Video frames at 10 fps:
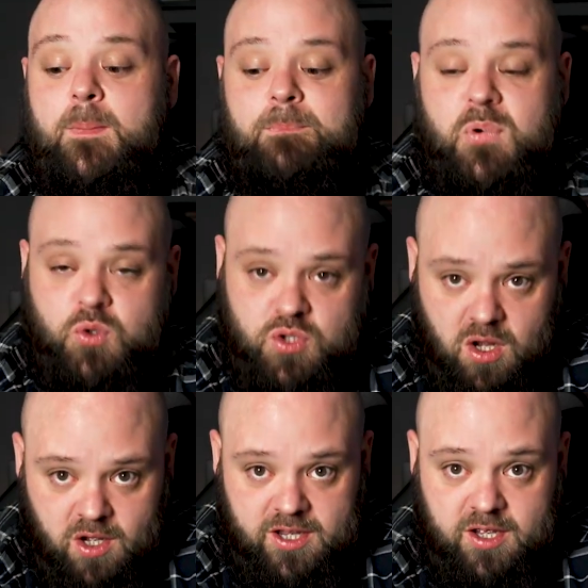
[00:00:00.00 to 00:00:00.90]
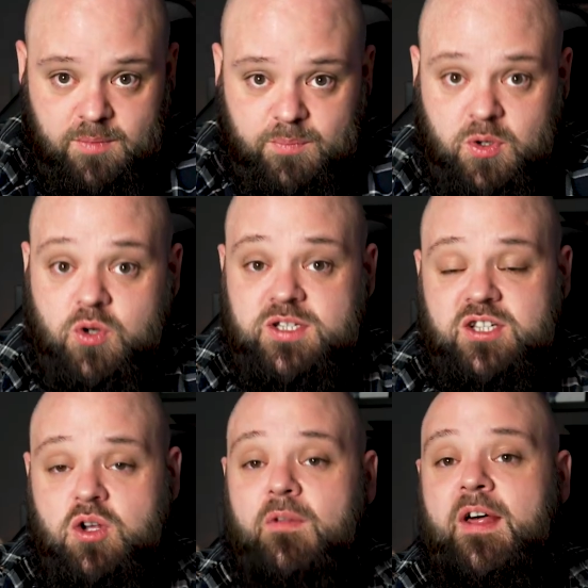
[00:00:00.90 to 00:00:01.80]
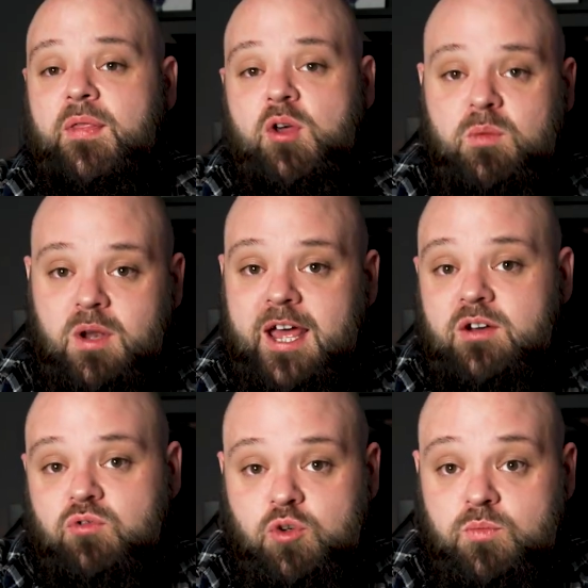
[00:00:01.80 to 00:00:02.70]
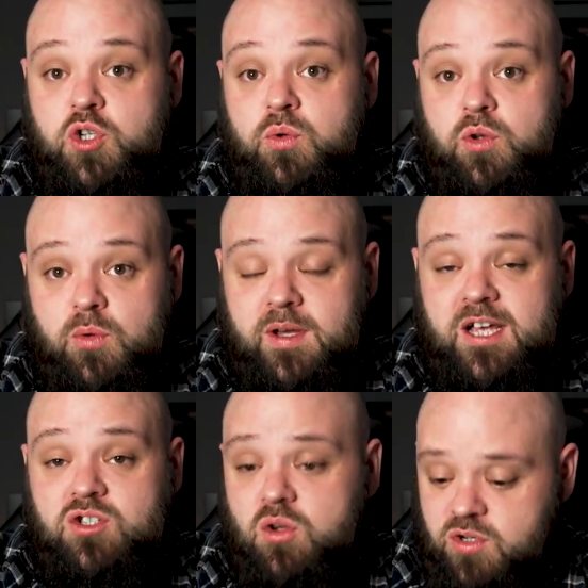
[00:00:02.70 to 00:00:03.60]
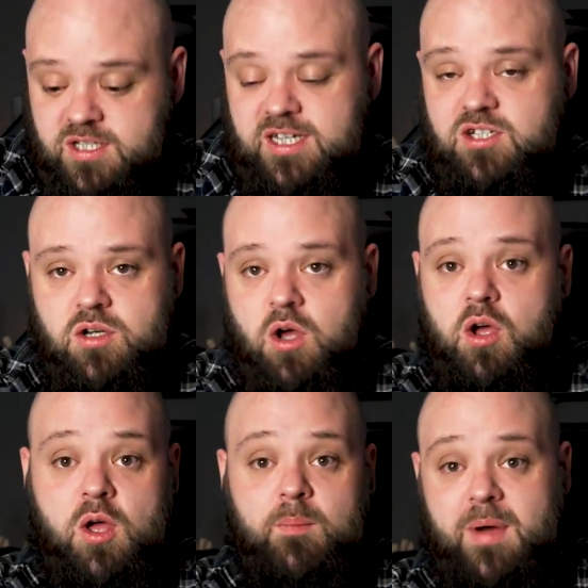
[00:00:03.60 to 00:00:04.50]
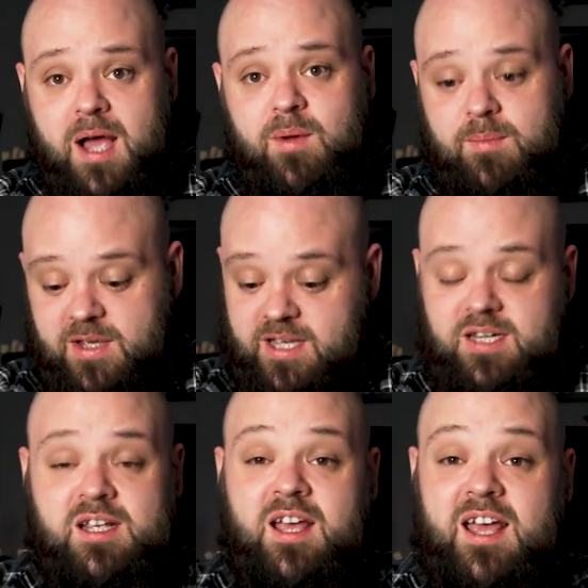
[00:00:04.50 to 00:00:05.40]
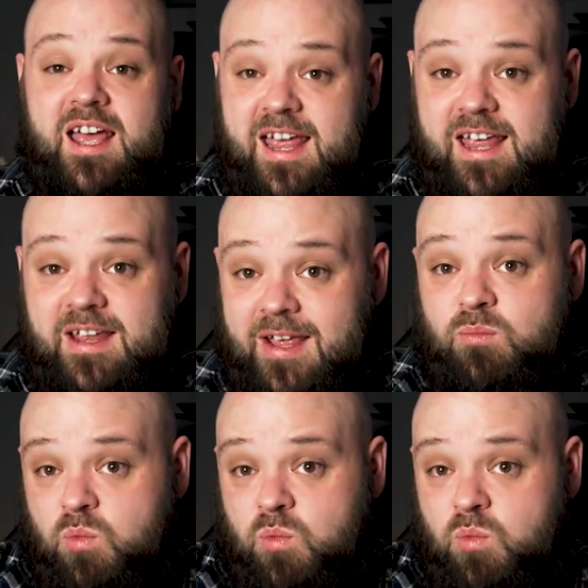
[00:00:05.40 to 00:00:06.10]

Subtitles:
boost higher because it's got that thermal headroom to do it. As long as it's not power limited, it